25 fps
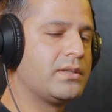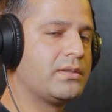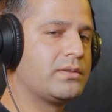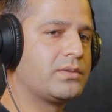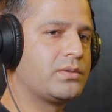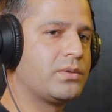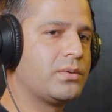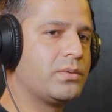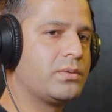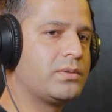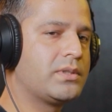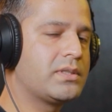
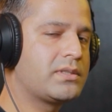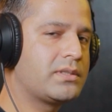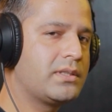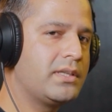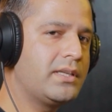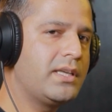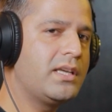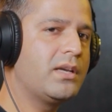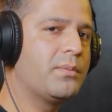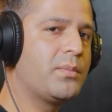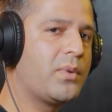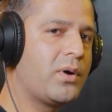So just
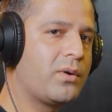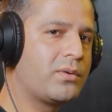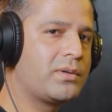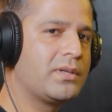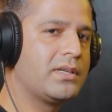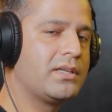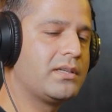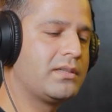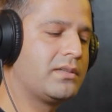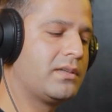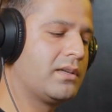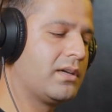thinking
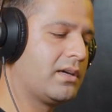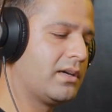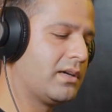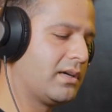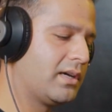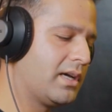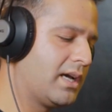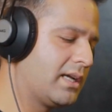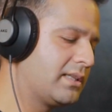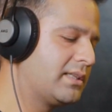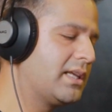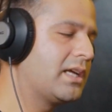about it,
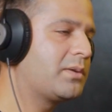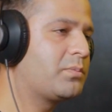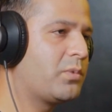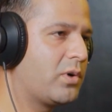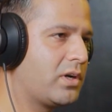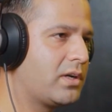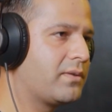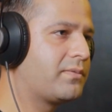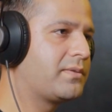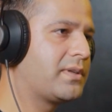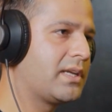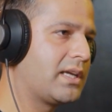at that
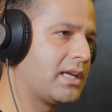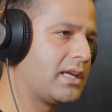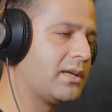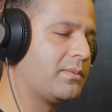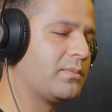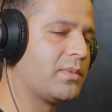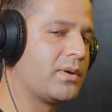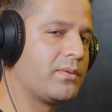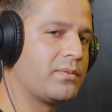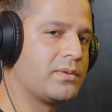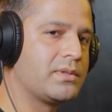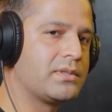point of
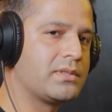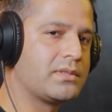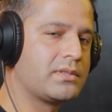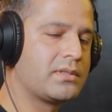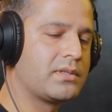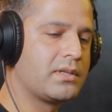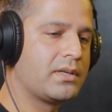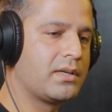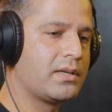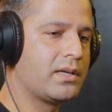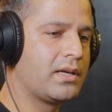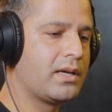time, I
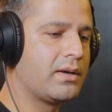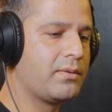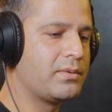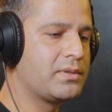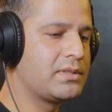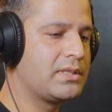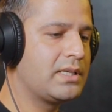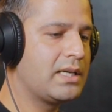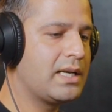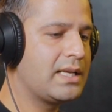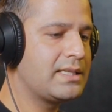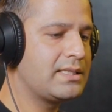was
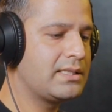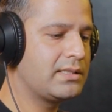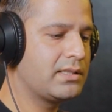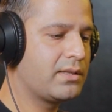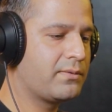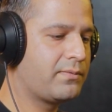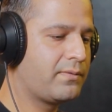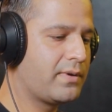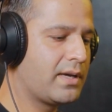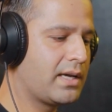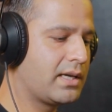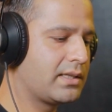realizing
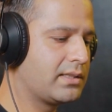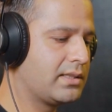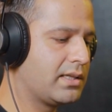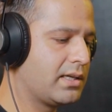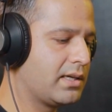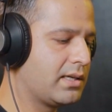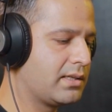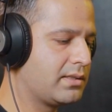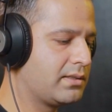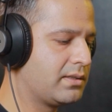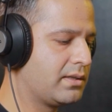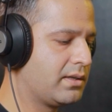the fact
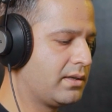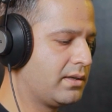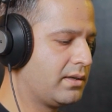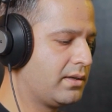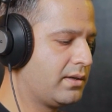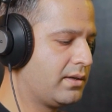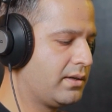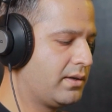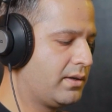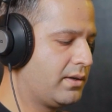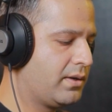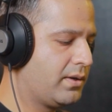that
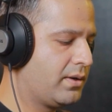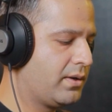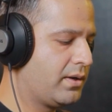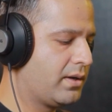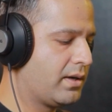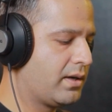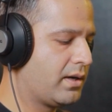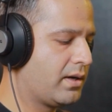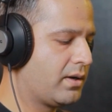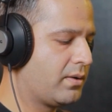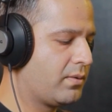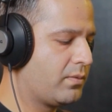
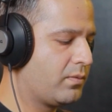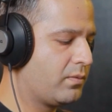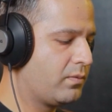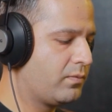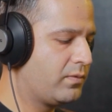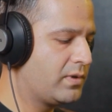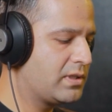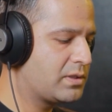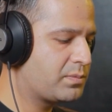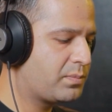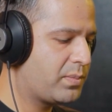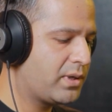
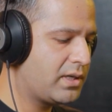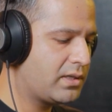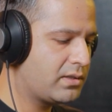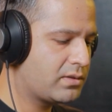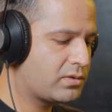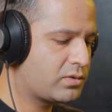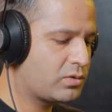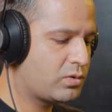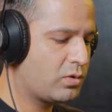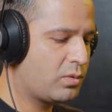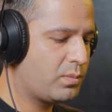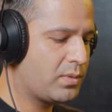we
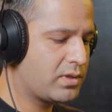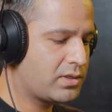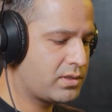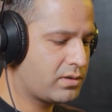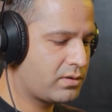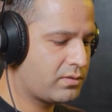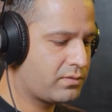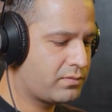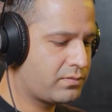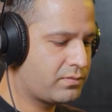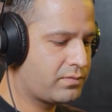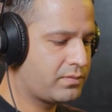spend so much
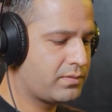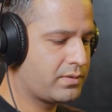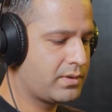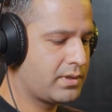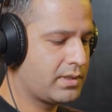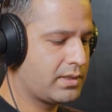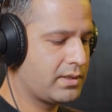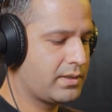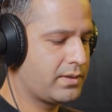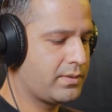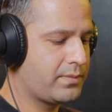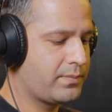of
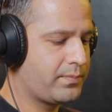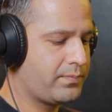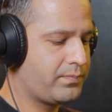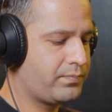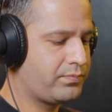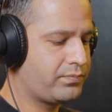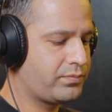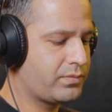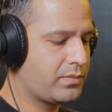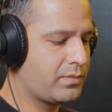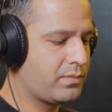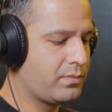
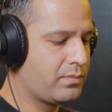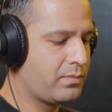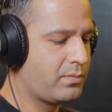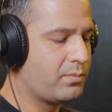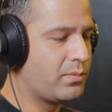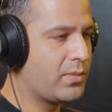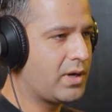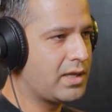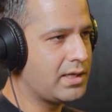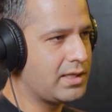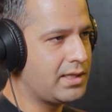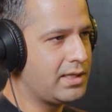
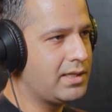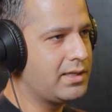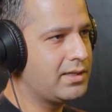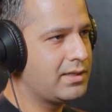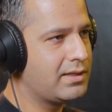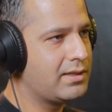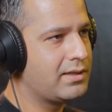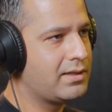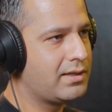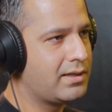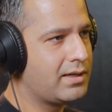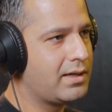money
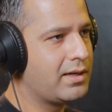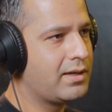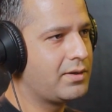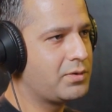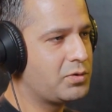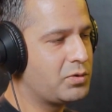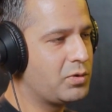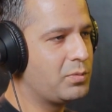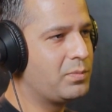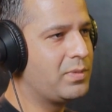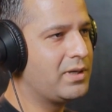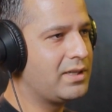
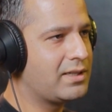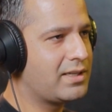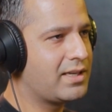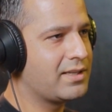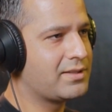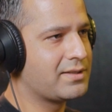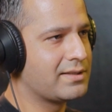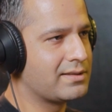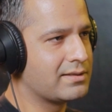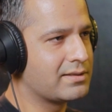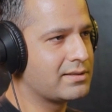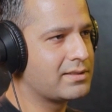to build
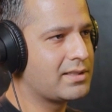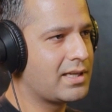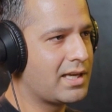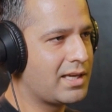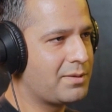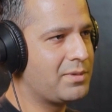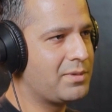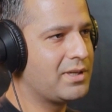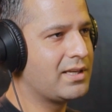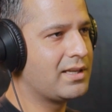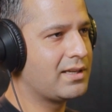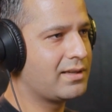kitchens.
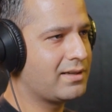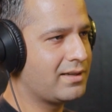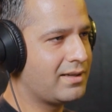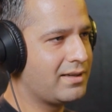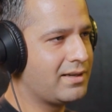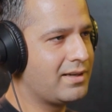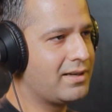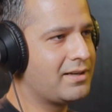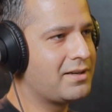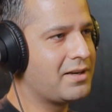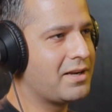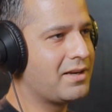I mean, like
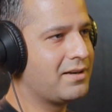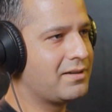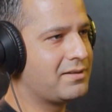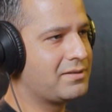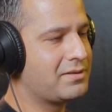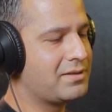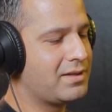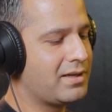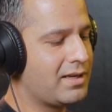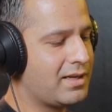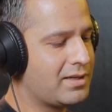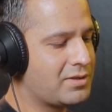
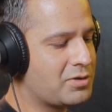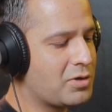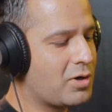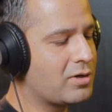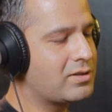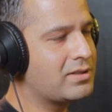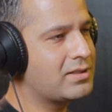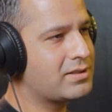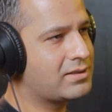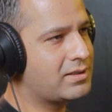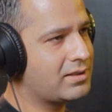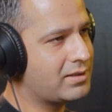it
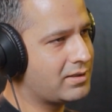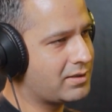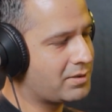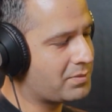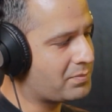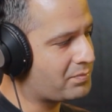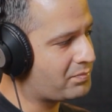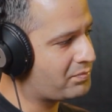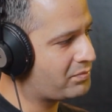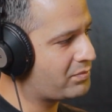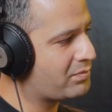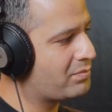not just
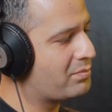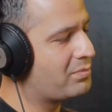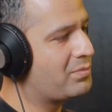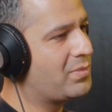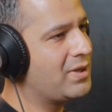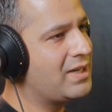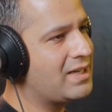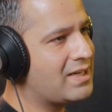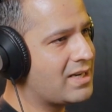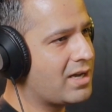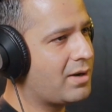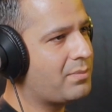the
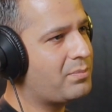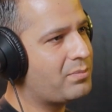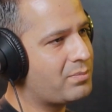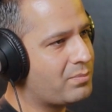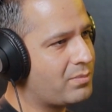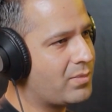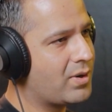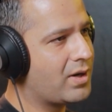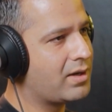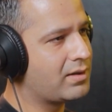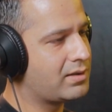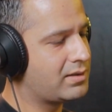build
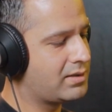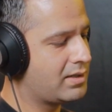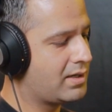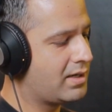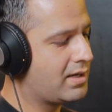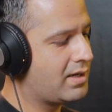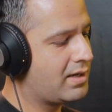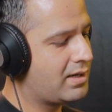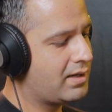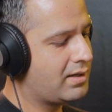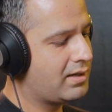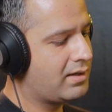up, but
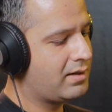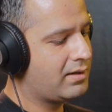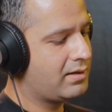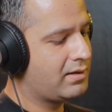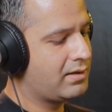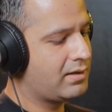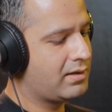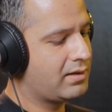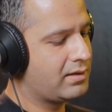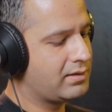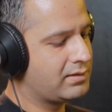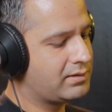
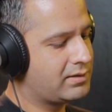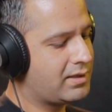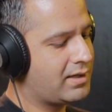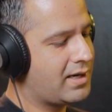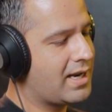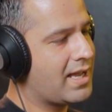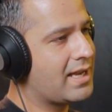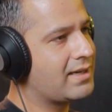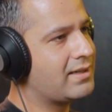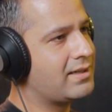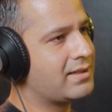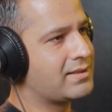the
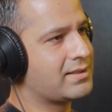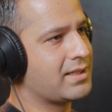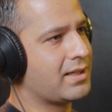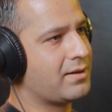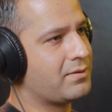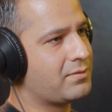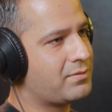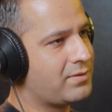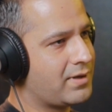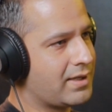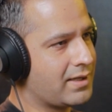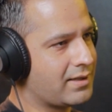land itself.